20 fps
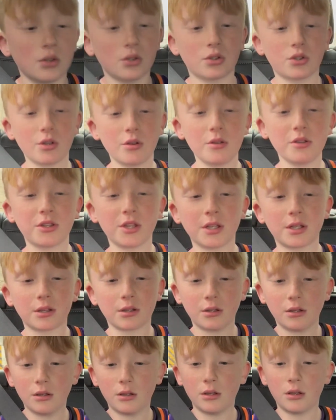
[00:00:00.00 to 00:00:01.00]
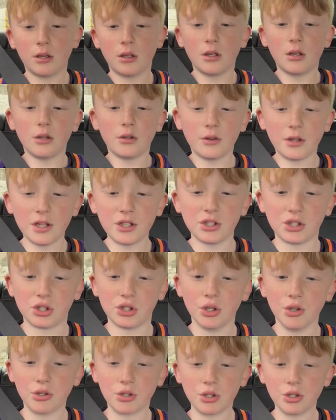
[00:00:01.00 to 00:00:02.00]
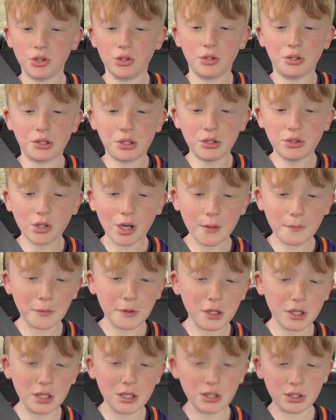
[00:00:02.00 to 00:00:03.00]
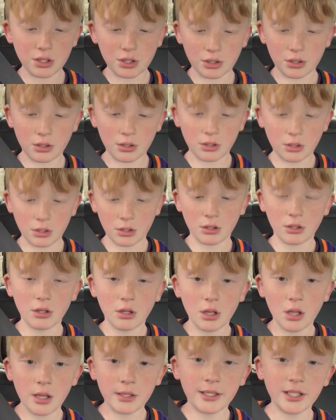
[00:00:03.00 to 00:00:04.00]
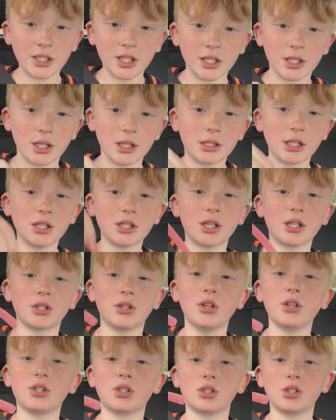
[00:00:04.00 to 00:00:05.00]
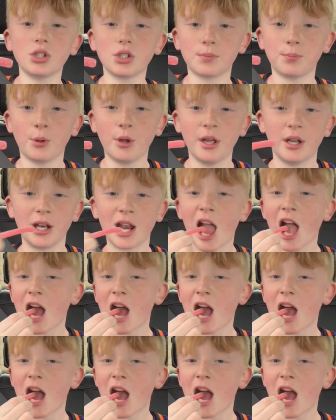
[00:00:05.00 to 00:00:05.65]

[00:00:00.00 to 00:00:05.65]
So it's like these ju juicy drop thingies. It tastes like, it tastes like this, just plain.